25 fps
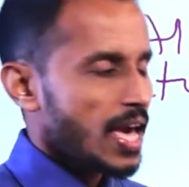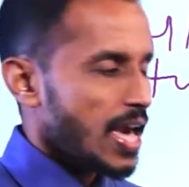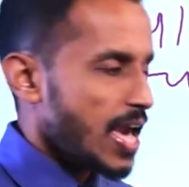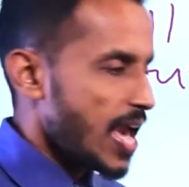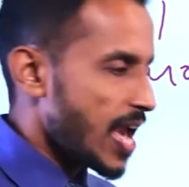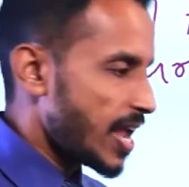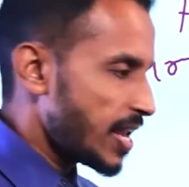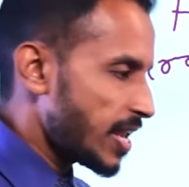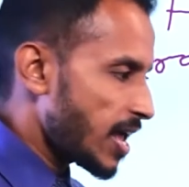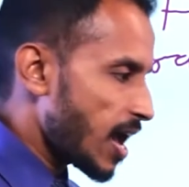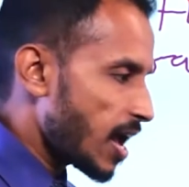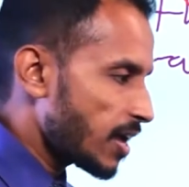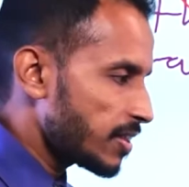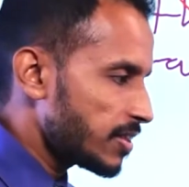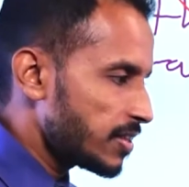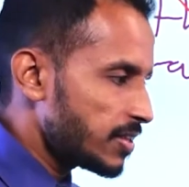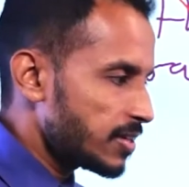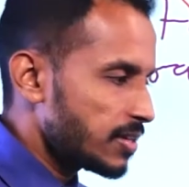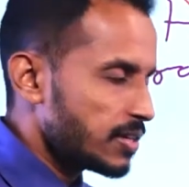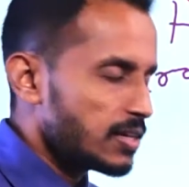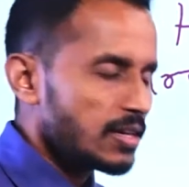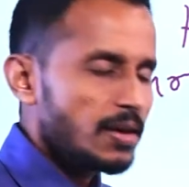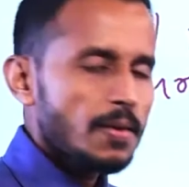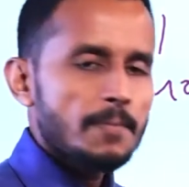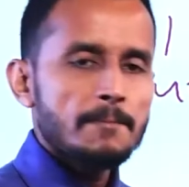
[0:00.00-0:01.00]
and
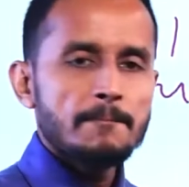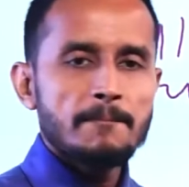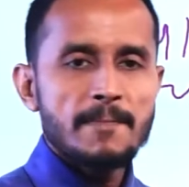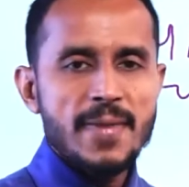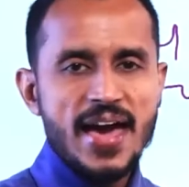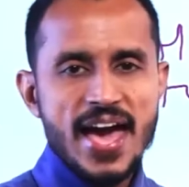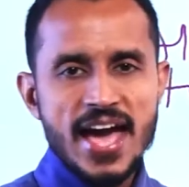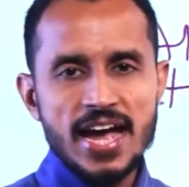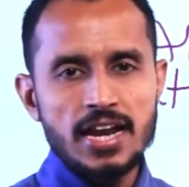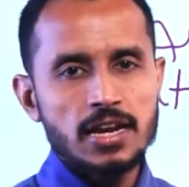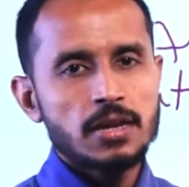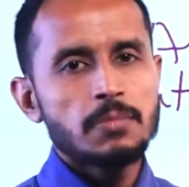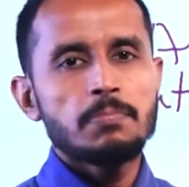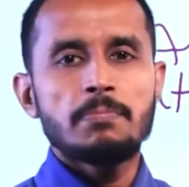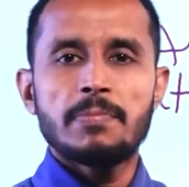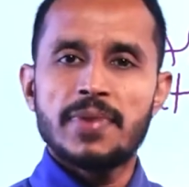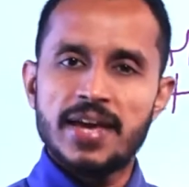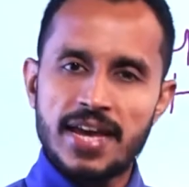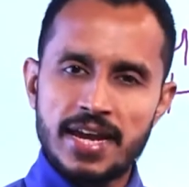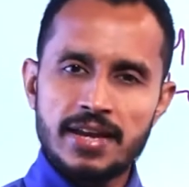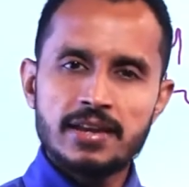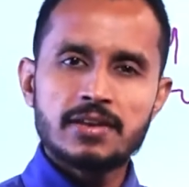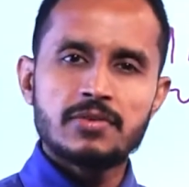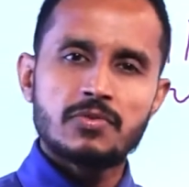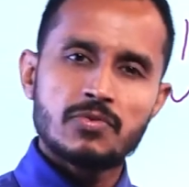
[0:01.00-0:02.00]
other
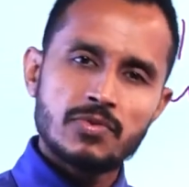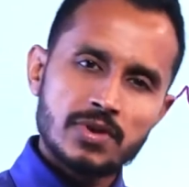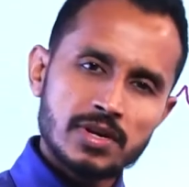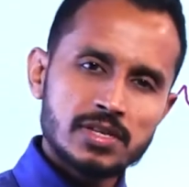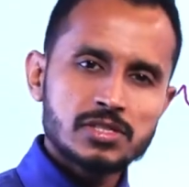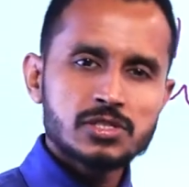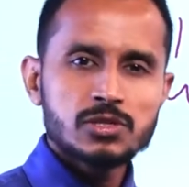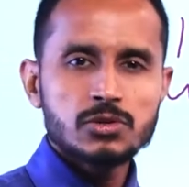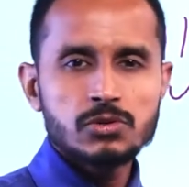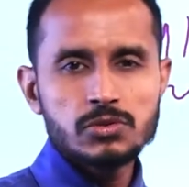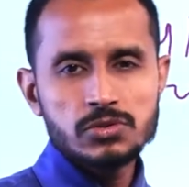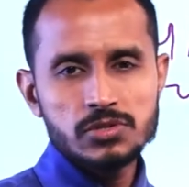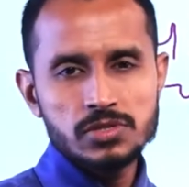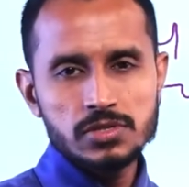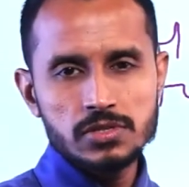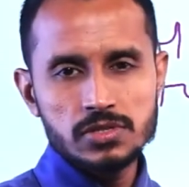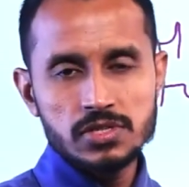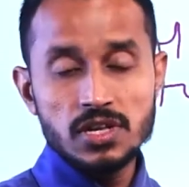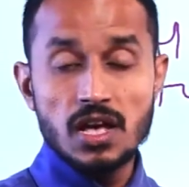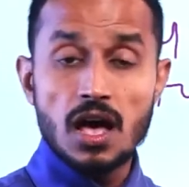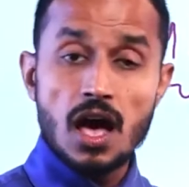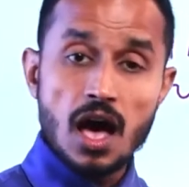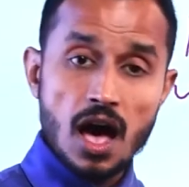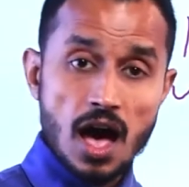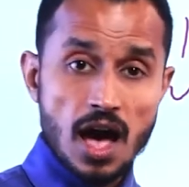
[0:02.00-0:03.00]
man-made resources.
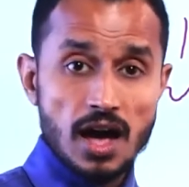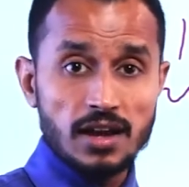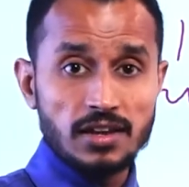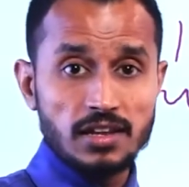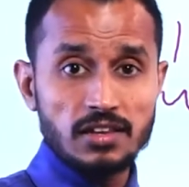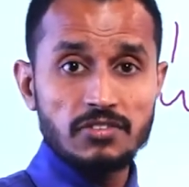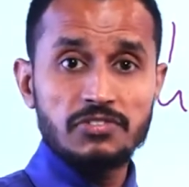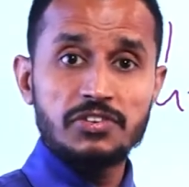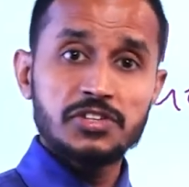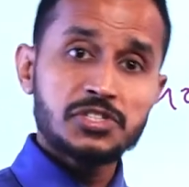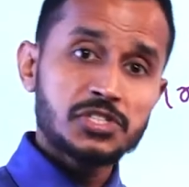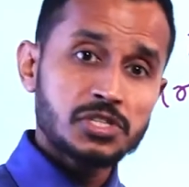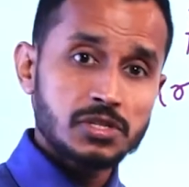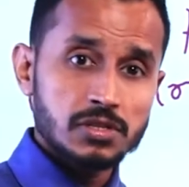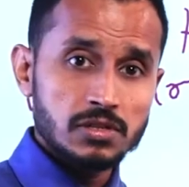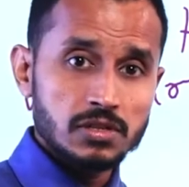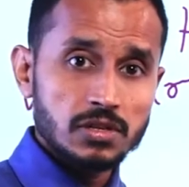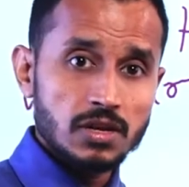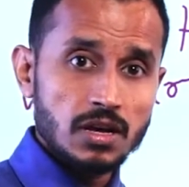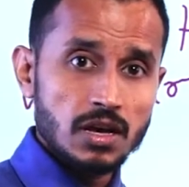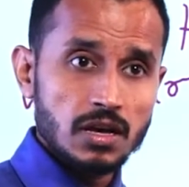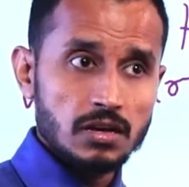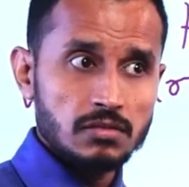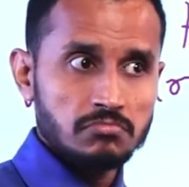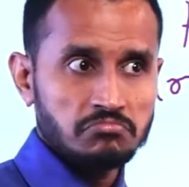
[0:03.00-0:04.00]

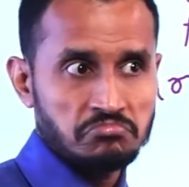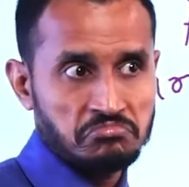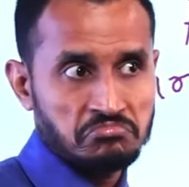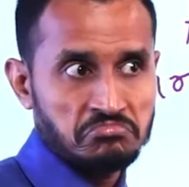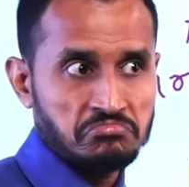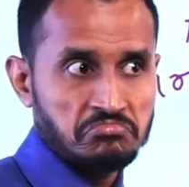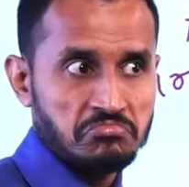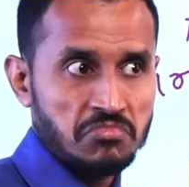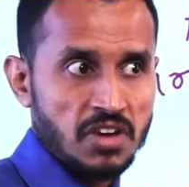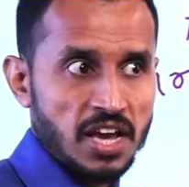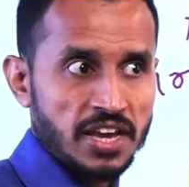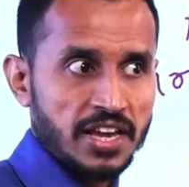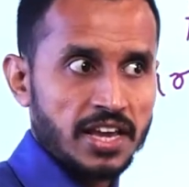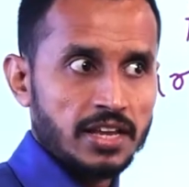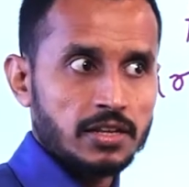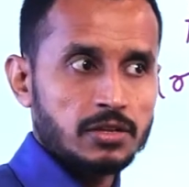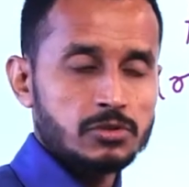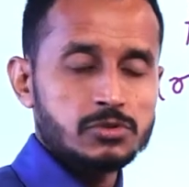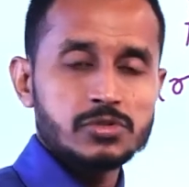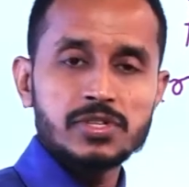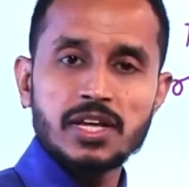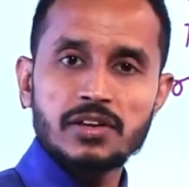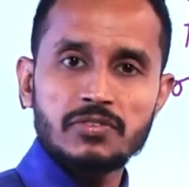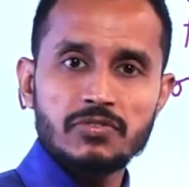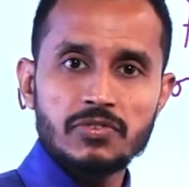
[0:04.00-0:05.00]
Artificial, I can
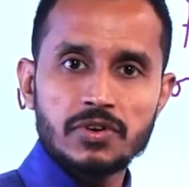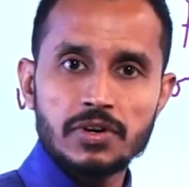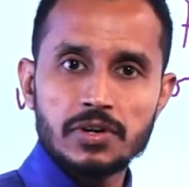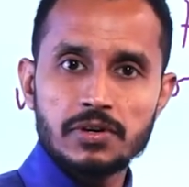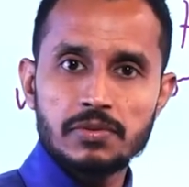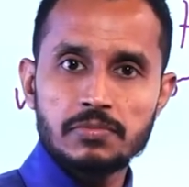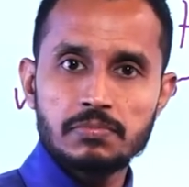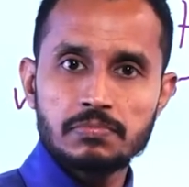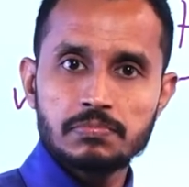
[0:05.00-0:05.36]
use that word.